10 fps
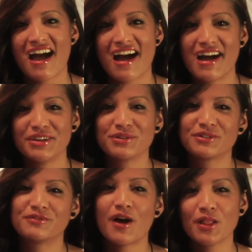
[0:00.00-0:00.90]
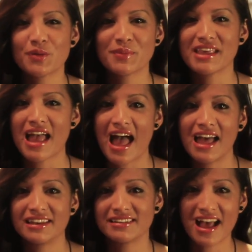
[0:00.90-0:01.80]
You can follow me
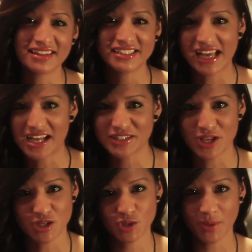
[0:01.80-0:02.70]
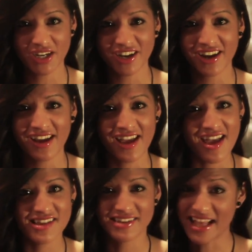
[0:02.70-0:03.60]
at Nalie Niles on Twitter,
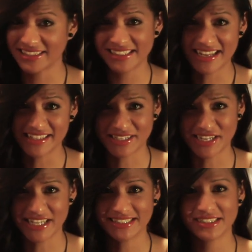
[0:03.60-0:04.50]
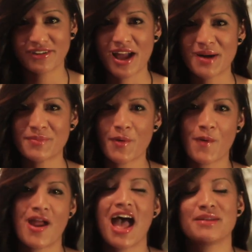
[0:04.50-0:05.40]
Nalie Niles on Instagram,
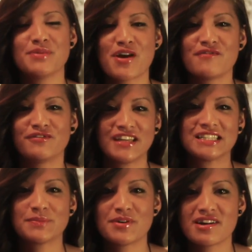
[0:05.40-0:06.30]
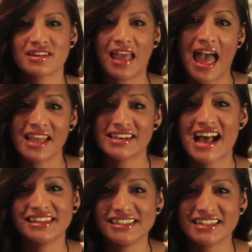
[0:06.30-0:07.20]
or add me on Facebook at Nalie